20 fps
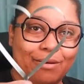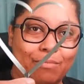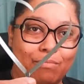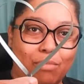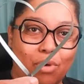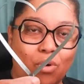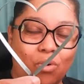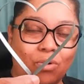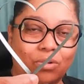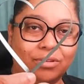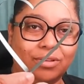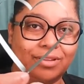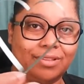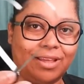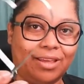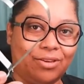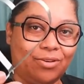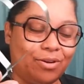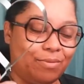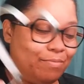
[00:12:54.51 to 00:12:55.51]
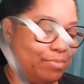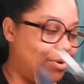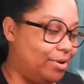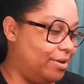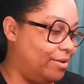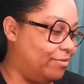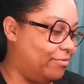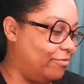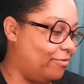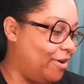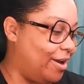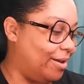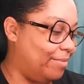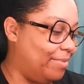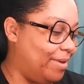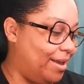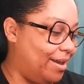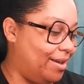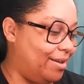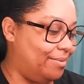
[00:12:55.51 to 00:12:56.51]
A mold that you can put in a frying
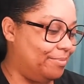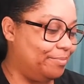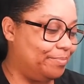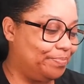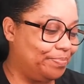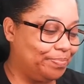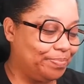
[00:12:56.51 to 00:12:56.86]
pan.